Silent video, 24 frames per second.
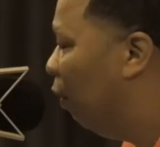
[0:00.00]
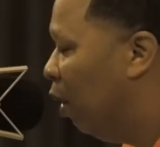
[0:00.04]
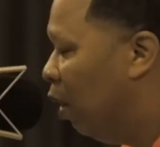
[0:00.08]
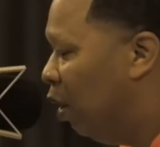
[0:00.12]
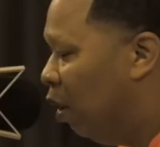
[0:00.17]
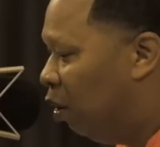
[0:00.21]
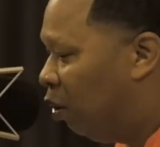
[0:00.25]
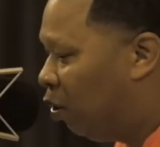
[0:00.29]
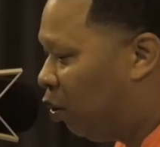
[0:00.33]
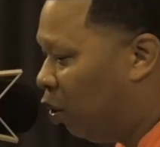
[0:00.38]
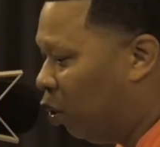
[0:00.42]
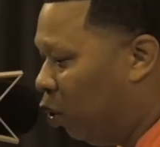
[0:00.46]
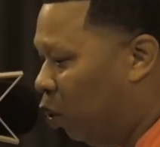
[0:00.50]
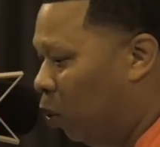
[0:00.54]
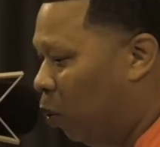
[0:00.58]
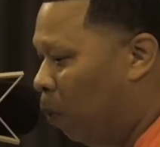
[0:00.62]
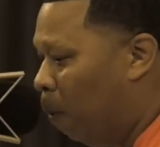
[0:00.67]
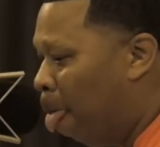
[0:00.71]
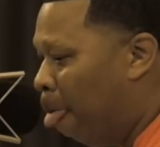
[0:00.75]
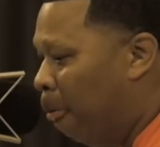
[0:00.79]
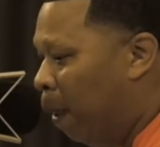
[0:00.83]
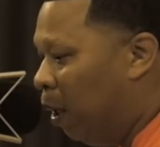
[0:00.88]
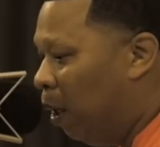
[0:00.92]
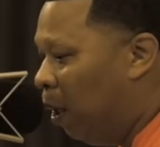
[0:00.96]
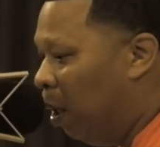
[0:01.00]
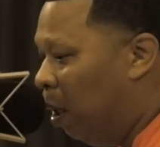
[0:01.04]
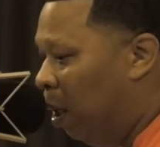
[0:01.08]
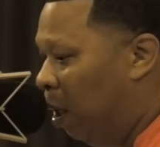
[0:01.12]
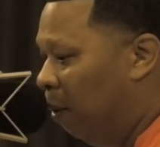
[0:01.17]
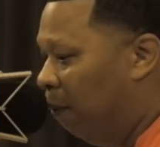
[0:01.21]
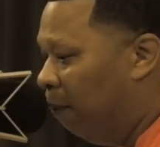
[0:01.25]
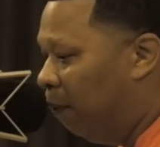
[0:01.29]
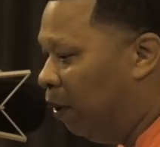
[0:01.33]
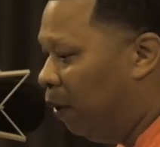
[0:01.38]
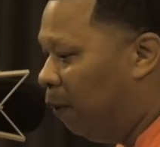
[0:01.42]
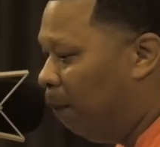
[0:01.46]
So
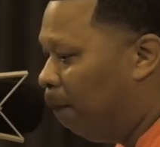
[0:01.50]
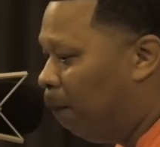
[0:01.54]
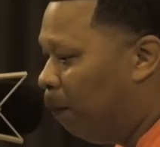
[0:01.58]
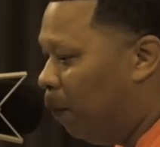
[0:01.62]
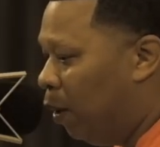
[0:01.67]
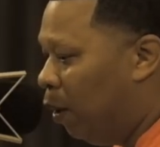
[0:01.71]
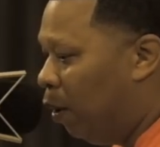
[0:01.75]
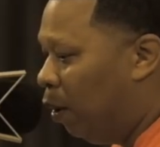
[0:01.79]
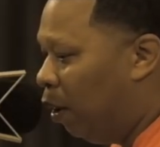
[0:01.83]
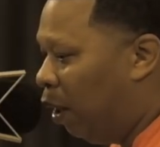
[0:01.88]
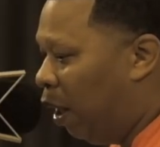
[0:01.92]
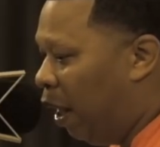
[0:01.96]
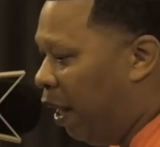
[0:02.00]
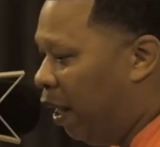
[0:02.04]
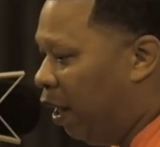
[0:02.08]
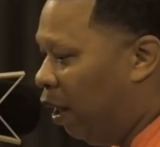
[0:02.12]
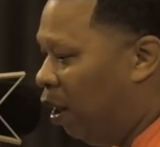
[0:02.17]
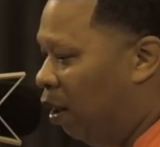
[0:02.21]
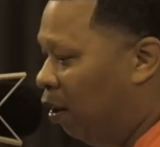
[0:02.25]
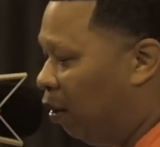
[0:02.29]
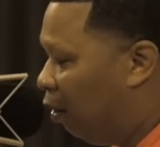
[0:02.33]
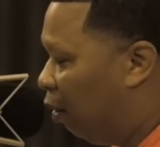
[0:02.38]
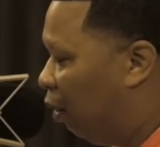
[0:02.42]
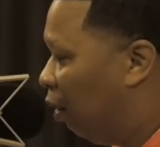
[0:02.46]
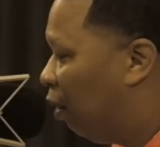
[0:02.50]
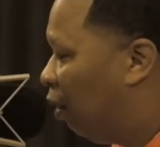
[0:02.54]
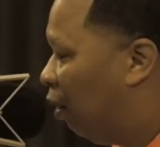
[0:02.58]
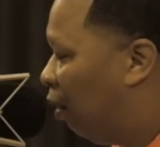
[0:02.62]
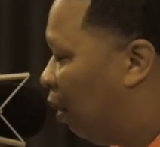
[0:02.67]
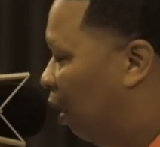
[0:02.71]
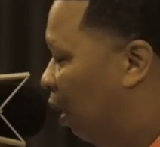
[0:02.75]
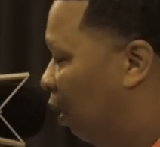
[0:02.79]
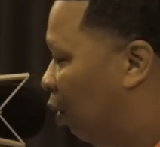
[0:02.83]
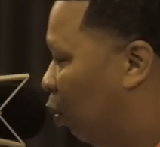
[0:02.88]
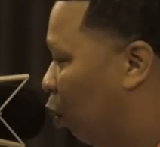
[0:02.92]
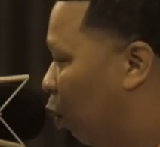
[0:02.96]
even like his
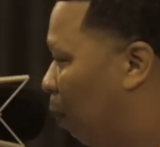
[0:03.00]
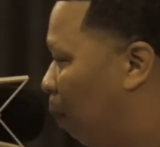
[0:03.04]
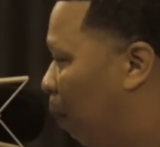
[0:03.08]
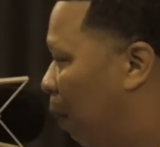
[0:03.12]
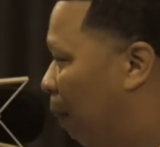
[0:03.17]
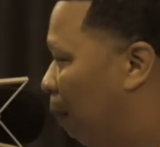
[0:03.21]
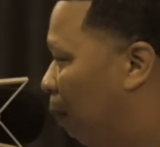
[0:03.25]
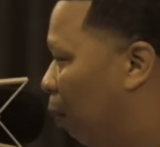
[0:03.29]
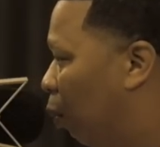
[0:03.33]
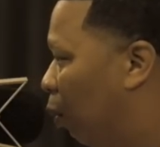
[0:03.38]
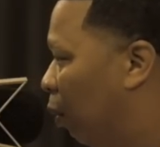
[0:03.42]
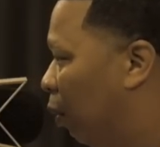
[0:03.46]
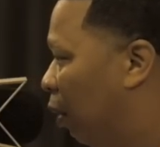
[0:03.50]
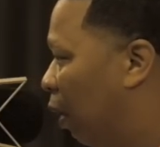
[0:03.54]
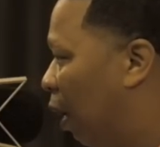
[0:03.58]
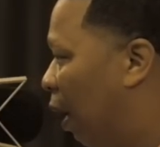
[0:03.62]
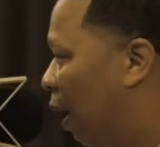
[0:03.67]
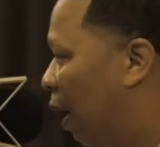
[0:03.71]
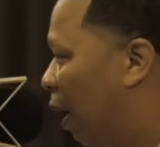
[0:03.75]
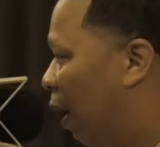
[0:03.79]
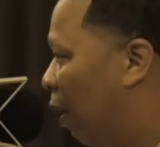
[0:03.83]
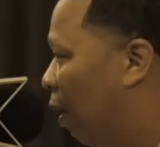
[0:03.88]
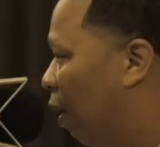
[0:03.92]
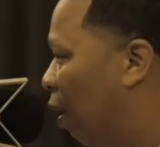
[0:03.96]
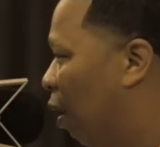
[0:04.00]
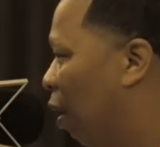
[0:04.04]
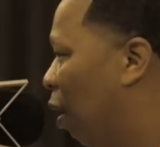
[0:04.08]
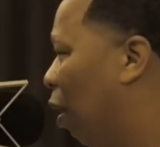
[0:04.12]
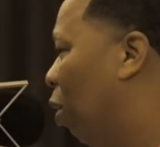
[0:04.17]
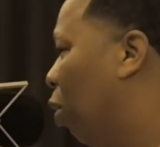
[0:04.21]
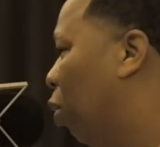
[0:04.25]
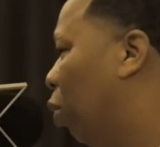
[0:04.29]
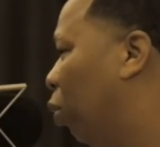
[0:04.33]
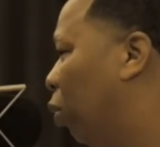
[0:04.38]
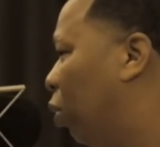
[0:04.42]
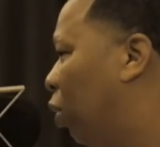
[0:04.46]
success, when people was like,
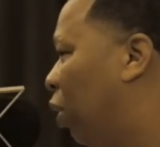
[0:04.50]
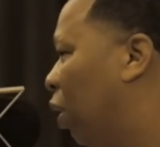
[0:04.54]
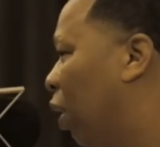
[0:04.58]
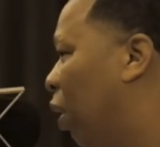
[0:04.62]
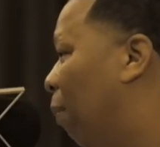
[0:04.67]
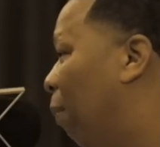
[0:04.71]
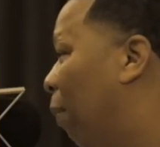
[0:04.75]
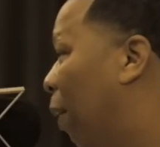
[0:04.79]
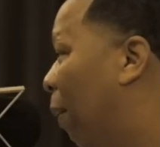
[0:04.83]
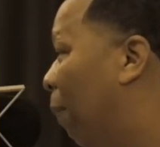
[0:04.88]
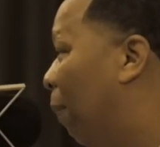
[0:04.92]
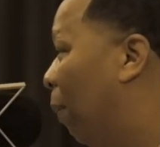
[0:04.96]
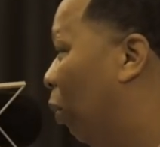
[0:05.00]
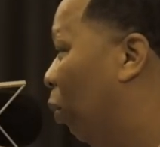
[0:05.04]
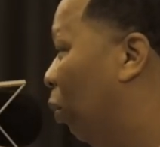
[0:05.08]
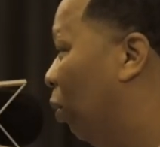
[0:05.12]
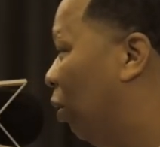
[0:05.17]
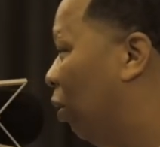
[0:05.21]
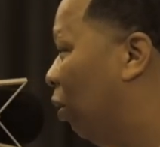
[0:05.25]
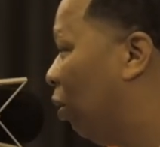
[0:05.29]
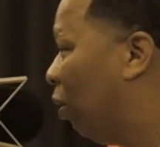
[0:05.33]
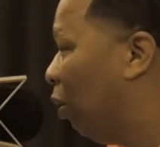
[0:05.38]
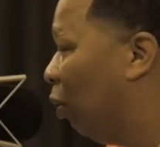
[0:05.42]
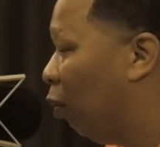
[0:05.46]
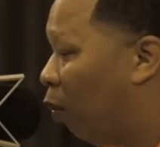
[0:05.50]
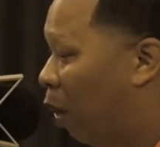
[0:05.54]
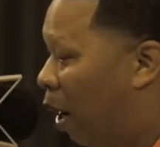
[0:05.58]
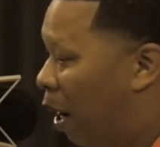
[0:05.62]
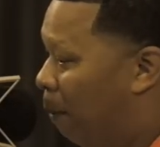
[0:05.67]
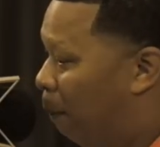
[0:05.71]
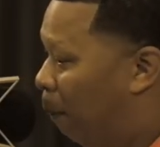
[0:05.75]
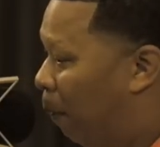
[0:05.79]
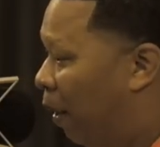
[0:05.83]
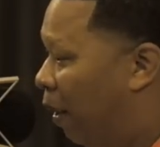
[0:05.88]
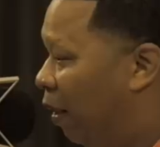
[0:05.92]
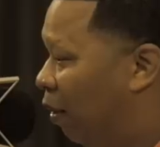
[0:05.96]
oh shit, maybe it was just the right
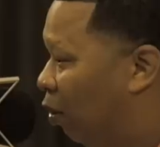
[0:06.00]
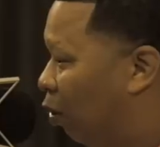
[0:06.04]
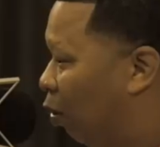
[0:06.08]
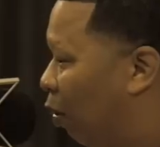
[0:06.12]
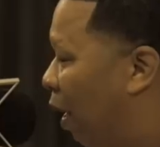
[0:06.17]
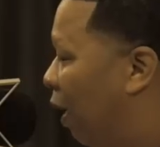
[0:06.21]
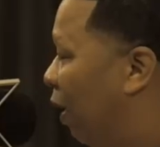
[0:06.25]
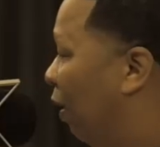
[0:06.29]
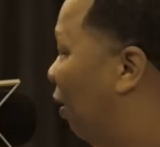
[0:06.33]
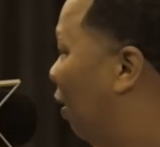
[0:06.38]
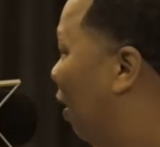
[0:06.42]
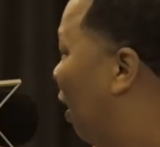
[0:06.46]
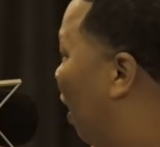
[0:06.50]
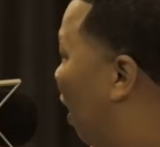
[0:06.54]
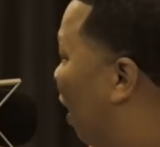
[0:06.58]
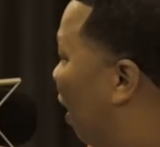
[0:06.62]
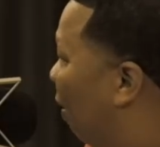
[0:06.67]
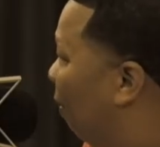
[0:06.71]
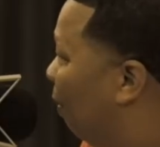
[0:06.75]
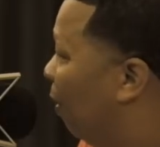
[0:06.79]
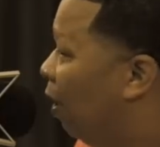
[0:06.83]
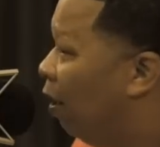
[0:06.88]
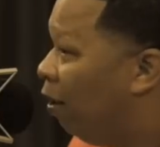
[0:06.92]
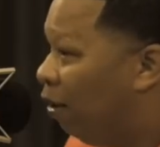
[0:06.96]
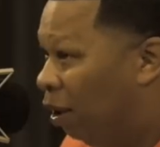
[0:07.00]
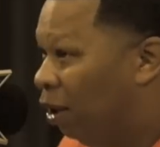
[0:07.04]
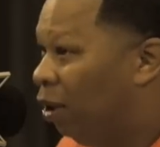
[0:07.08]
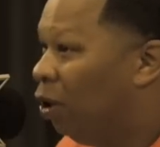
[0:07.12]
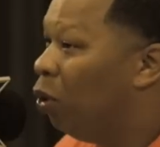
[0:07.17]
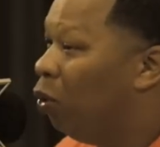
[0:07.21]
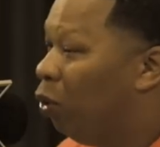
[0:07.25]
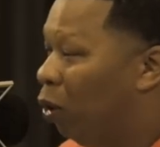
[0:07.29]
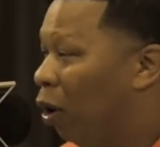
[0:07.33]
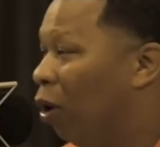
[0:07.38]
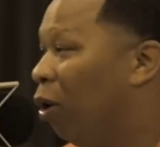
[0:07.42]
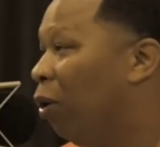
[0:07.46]
place, right time. The
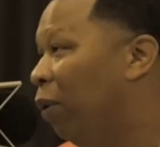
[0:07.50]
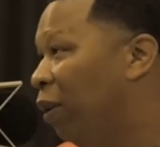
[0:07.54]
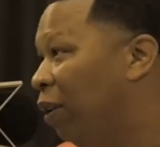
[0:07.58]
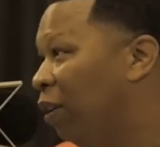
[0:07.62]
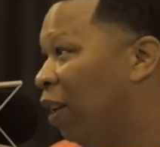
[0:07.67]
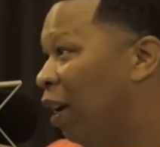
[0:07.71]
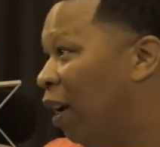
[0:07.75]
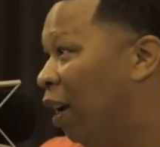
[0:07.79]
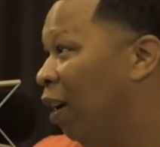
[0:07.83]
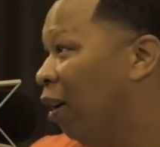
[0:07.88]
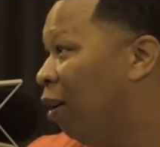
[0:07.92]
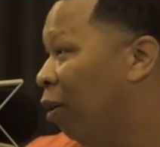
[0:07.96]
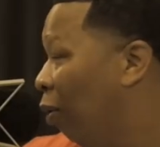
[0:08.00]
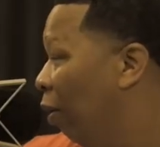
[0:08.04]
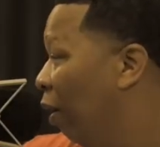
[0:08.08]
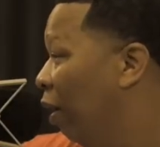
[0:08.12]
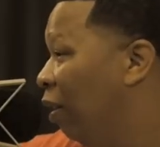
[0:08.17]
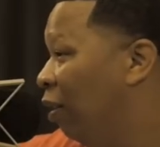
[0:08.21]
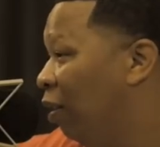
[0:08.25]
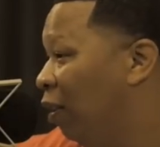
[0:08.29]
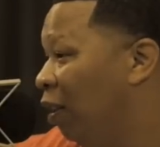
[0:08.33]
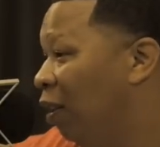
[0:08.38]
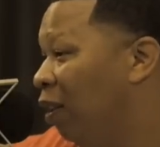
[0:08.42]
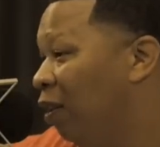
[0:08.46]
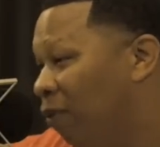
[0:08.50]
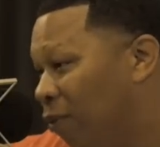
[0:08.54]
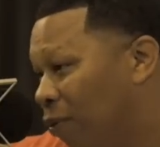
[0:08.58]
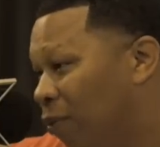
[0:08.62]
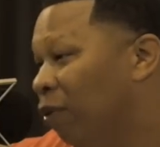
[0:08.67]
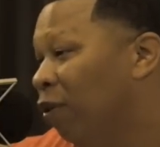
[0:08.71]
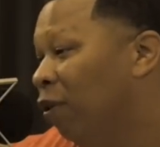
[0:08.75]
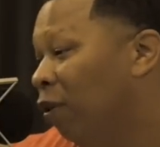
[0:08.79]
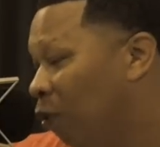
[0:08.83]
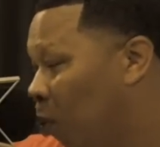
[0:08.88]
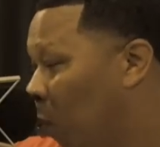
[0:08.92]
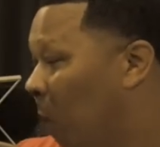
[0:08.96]
dude always had crazy
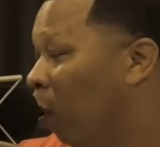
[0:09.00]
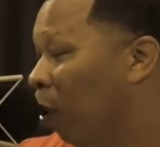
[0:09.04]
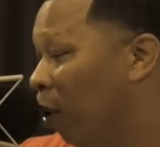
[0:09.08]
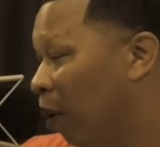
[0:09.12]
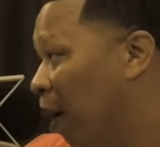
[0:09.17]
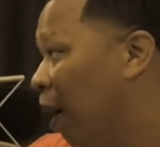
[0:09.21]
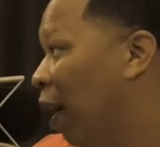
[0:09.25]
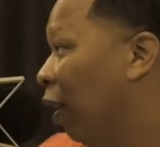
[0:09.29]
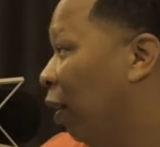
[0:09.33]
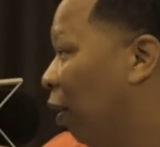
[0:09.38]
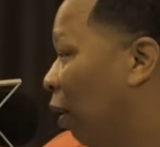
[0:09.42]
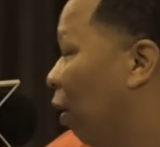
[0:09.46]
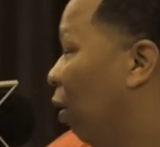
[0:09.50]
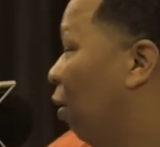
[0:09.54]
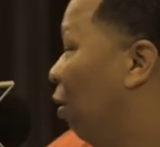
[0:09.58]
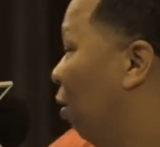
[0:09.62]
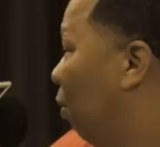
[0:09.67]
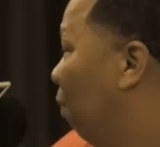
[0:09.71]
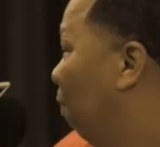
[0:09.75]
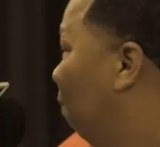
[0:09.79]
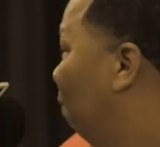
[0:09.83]
work ethics.